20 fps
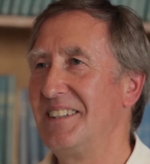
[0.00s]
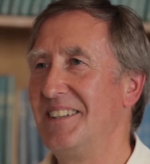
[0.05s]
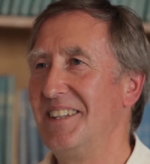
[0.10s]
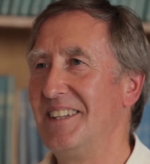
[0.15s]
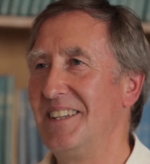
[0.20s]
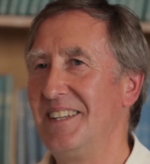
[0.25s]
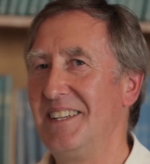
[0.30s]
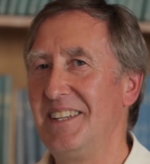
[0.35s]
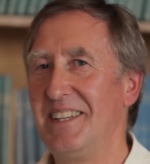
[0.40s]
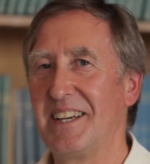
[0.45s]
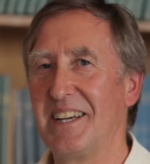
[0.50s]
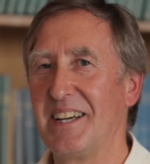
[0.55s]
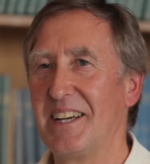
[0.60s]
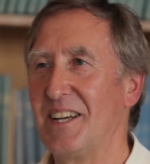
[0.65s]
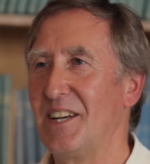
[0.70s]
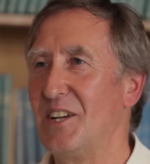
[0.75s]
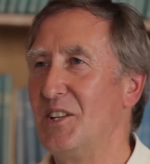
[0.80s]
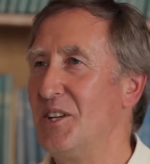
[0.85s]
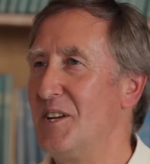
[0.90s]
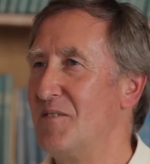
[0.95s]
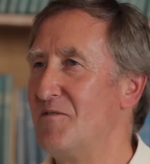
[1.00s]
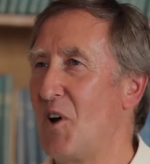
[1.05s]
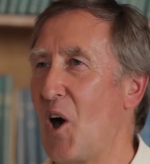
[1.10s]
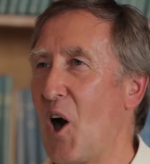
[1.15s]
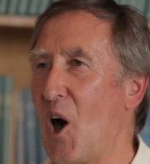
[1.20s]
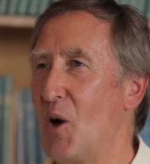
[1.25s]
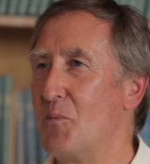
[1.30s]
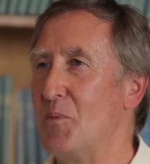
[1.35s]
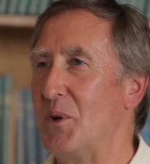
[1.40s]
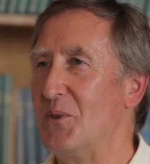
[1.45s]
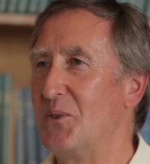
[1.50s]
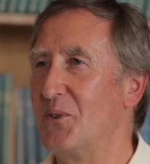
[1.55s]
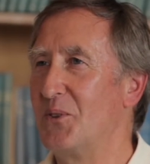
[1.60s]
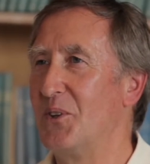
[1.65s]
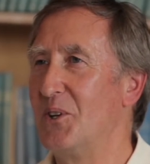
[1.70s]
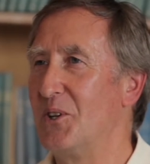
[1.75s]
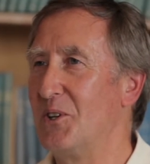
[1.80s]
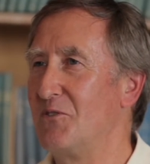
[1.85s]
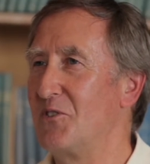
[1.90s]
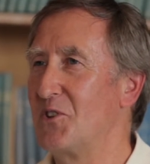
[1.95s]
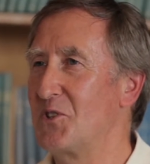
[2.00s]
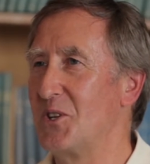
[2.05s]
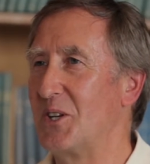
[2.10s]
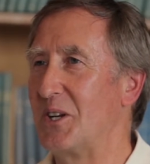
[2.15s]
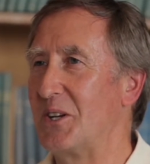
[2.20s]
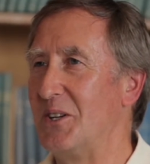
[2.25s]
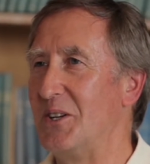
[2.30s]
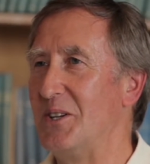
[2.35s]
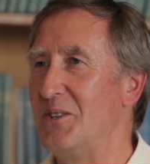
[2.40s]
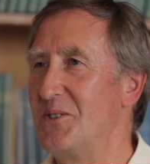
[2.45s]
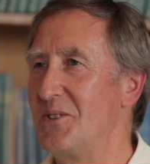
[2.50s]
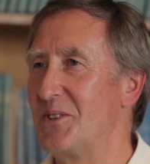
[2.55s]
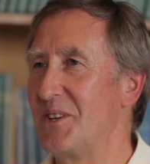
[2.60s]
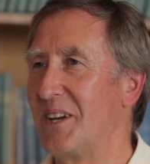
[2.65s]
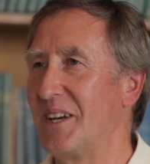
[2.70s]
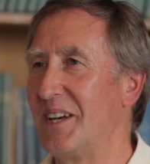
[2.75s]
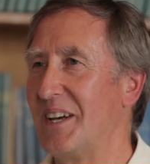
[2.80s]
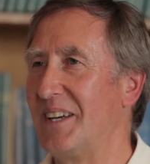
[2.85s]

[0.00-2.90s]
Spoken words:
the environment, the facilities.